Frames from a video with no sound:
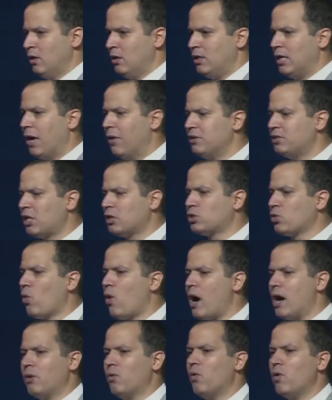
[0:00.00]
There was this
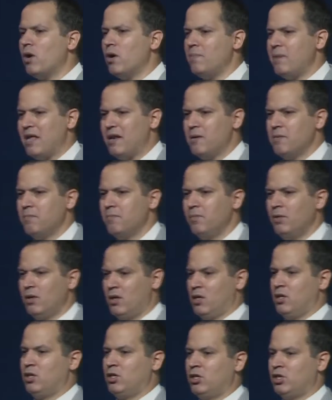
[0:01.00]
one woman,
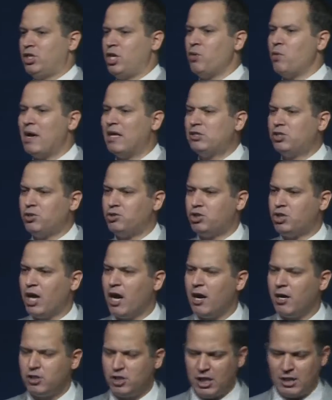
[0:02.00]
she went to
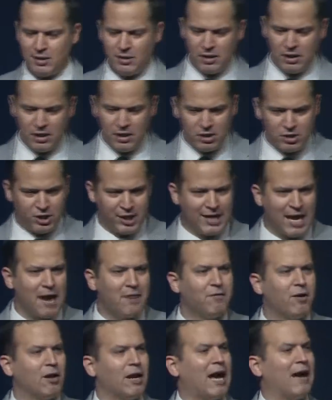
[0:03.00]
church and she gave
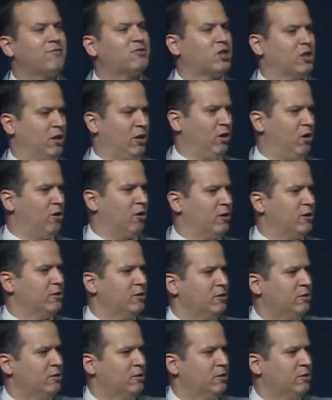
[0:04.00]
her life to the Lord.